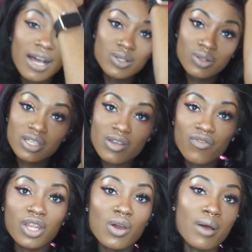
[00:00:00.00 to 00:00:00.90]
Yeah, so this
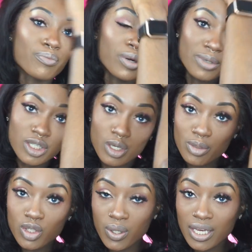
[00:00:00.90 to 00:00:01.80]
video I'm pretty much going
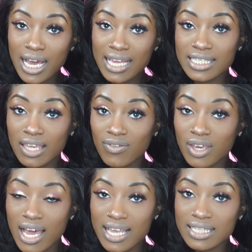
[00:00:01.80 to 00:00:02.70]
to be showing you guys and give
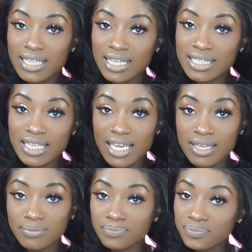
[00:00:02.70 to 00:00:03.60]
you guys the
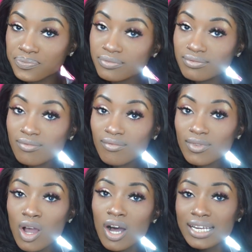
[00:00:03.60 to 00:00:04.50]
tea
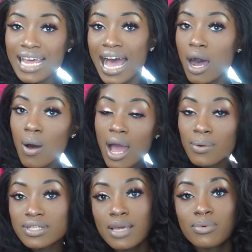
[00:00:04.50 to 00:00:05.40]
on how I
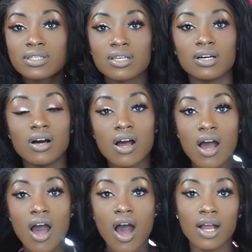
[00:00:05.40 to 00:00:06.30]
was able to
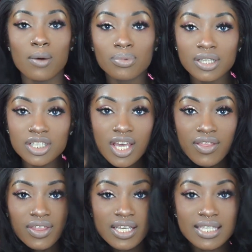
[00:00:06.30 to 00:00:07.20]
accomplish
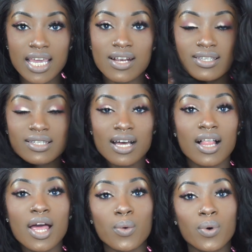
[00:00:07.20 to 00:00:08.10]
this
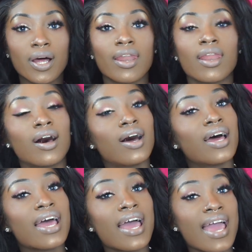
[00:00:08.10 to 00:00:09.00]
hairstyle and
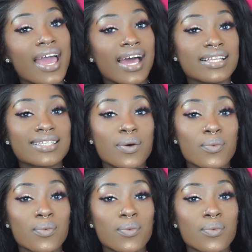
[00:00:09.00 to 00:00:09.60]
whatnot. And